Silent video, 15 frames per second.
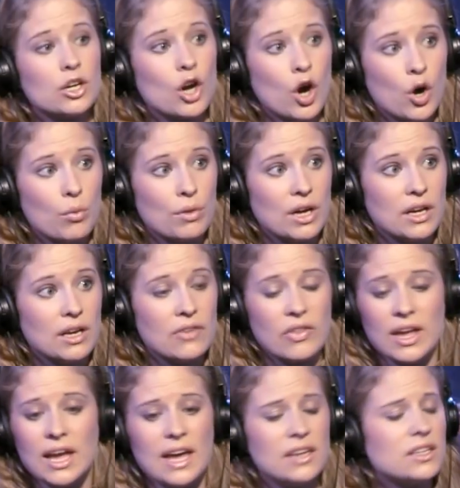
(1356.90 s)
a coma and
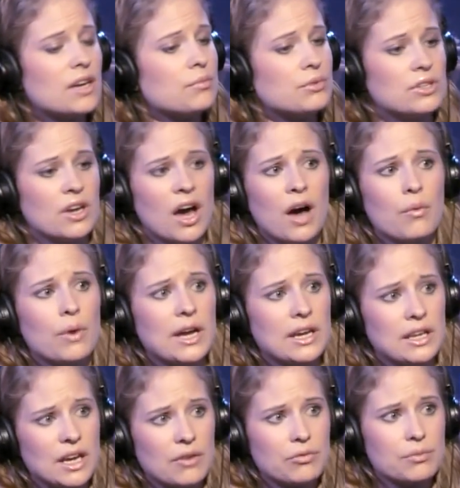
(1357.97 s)
they end up not
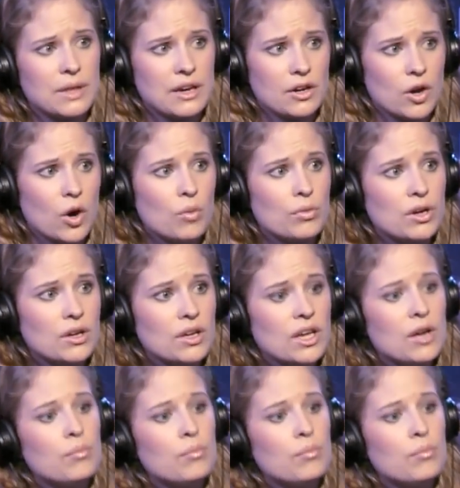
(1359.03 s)
waking up from that coma,